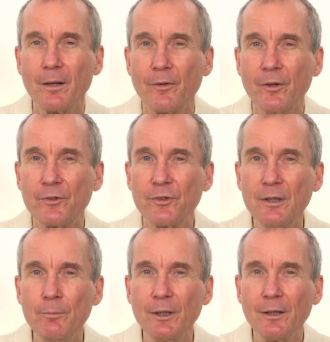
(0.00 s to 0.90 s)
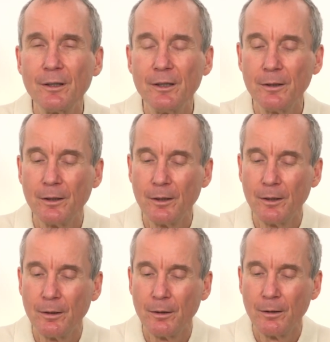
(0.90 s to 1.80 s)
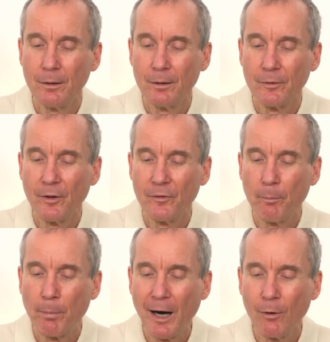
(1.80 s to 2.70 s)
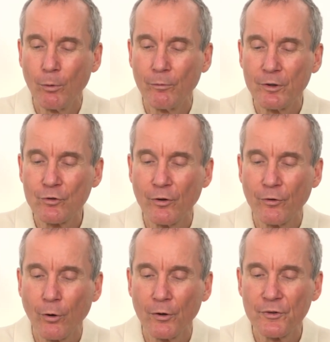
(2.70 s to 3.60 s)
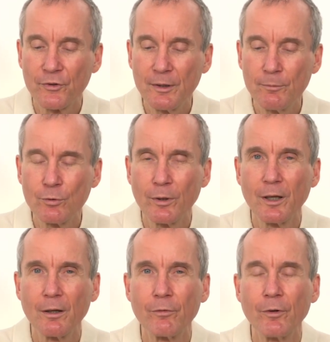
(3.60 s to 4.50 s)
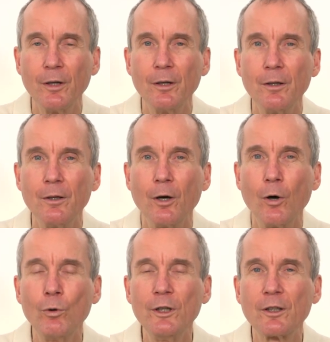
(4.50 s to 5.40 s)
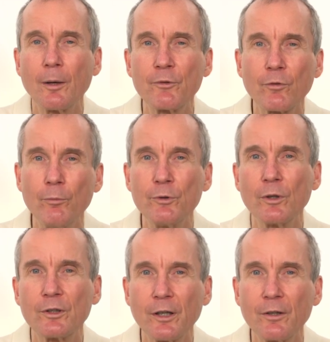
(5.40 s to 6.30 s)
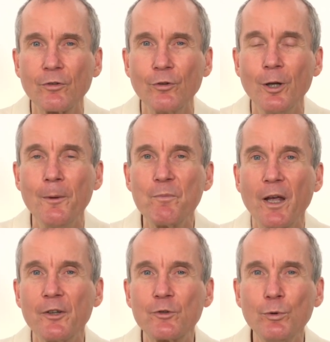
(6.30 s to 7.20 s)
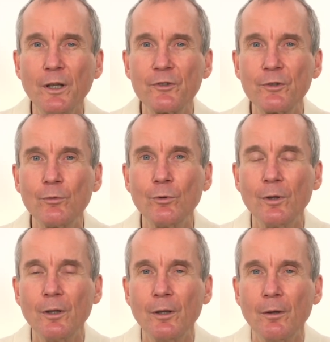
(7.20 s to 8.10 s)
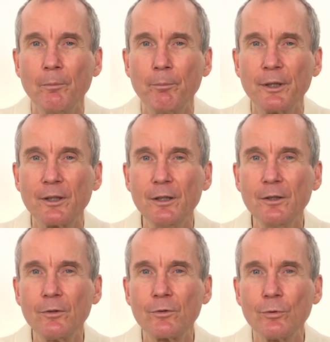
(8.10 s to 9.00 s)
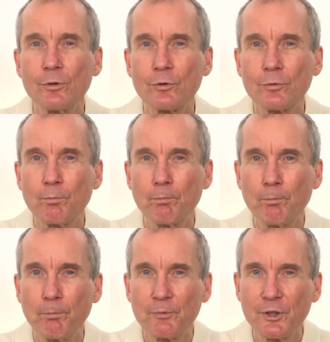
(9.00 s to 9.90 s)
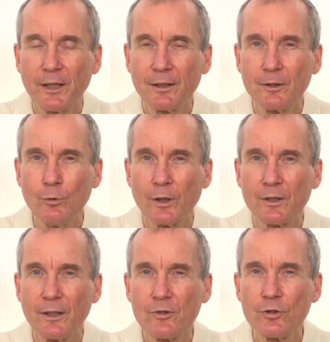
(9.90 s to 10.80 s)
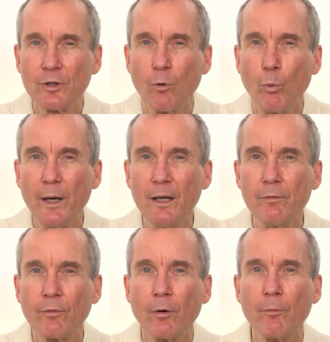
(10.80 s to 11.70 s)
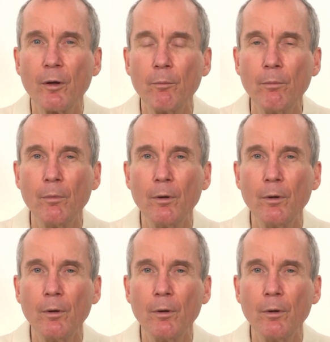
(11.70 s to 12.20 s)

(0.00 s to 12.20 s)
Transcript: The power which the thoughts seem to have only comes from your attention. As soon as you begin to take your attention away from them,